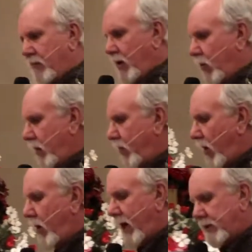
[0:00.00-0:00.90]
But what
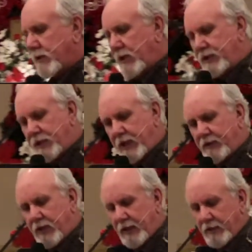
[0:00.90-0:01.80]
Paul actually
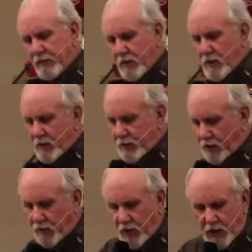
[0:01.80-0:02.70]
said then,
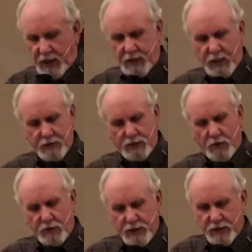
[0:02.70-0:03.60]
so it
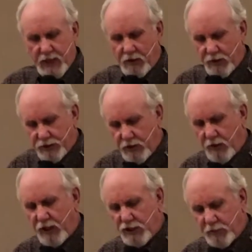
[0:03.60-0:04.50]
says, now
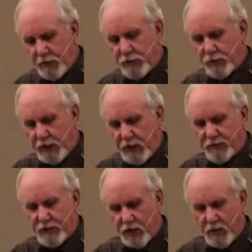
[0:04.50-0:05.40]
concerning spiritual
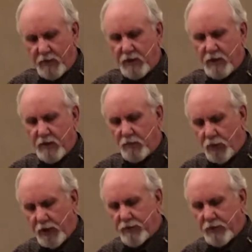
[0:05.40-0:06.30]
gifts, comma,
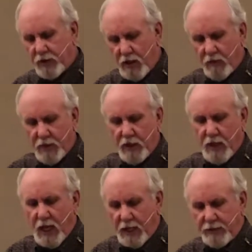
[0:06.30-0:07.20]
brethren, comma,
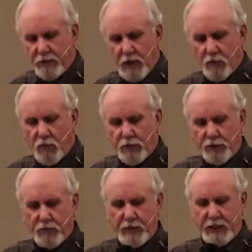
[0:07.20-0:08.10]
I do not want
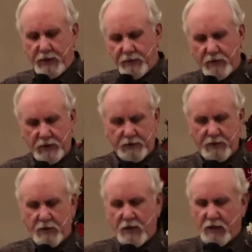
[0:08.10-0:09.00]
you to be
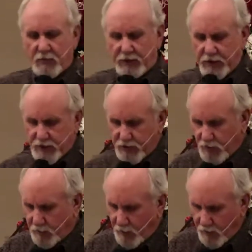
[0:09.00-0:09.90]
ignorant. But this is
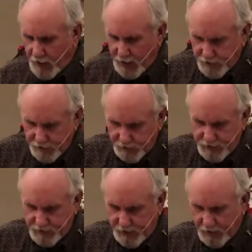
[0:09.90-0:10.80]
what Paul actually
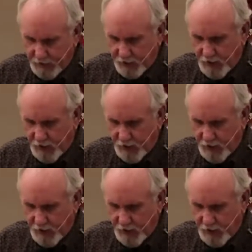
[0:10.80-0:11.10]
said.